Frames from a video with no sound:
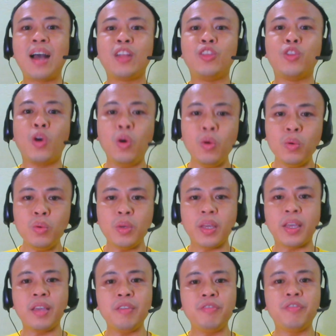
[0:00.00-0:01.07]
know
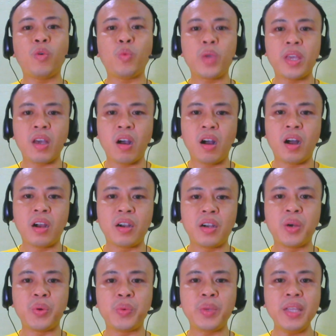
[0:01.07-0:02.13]
if we are
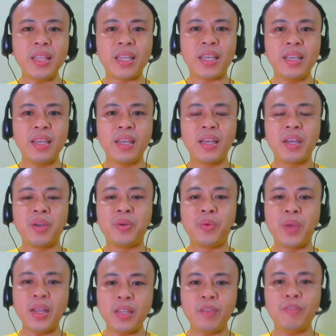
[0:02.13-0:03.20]
really
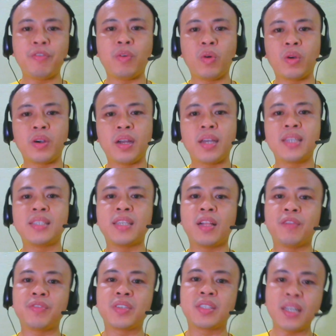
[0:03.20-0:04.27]
ready for
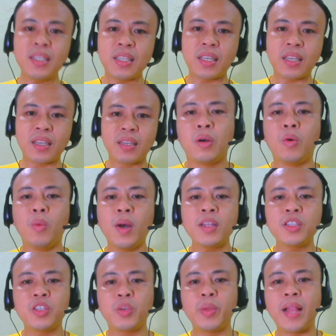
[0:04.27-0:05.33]
self-study? What
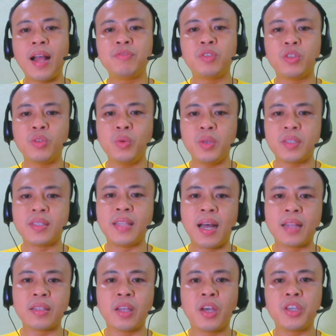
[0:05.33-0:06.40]
you will have to do is
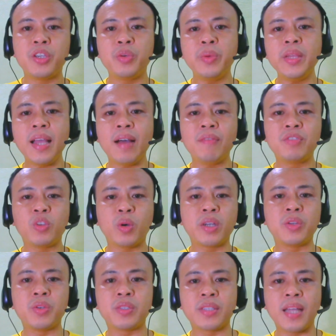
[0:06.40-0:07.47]
that you really have to
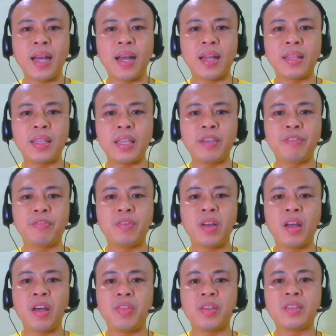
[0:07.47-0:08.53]
understand if
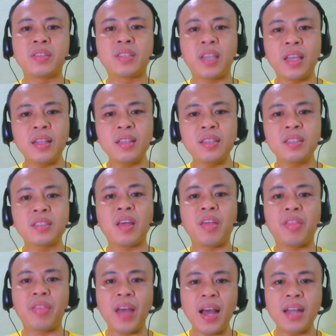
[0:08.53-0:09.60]
the skills
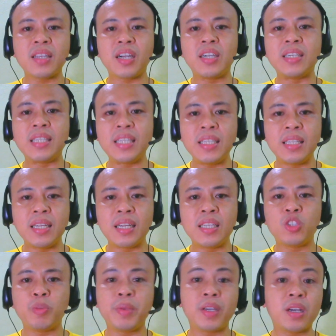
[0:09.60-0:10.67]
that are needed
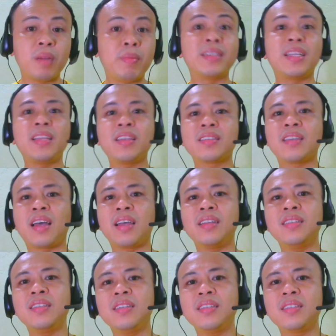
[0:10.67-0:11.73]
to become a data
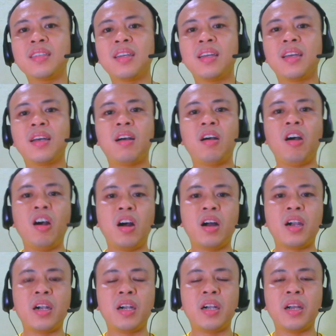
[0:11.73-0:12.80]
scientist
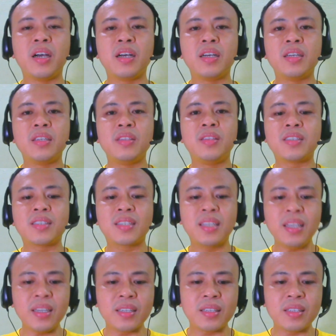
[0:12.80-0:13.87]
are the
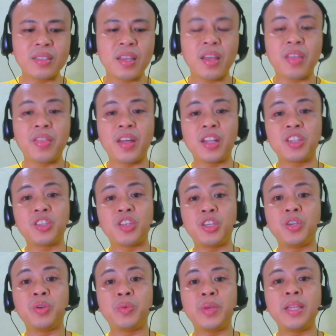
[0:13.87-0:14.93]
skills that
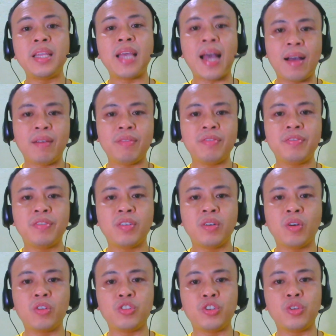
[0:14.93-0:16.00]
you really have
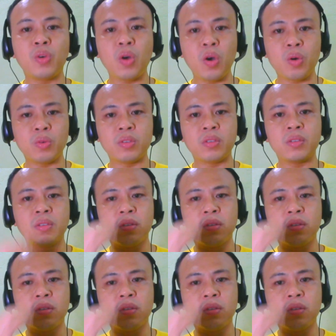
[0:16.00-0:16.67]
on your own.